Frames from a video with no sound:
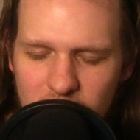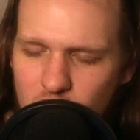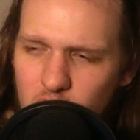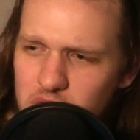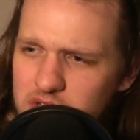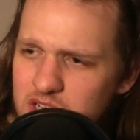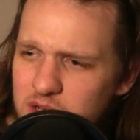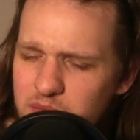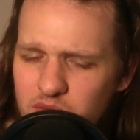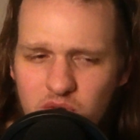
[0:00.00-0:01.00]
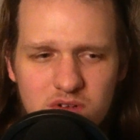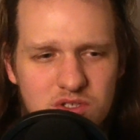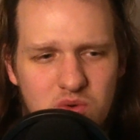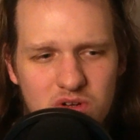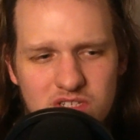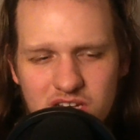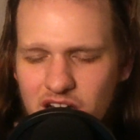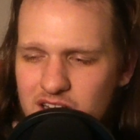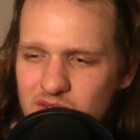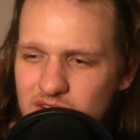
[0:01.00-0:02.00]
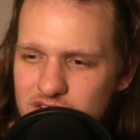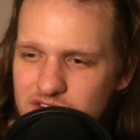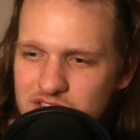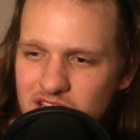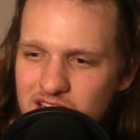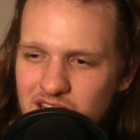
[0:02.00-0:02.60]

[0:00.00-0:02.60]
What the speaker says: to hold it in before it squirts. Like, I don't understand.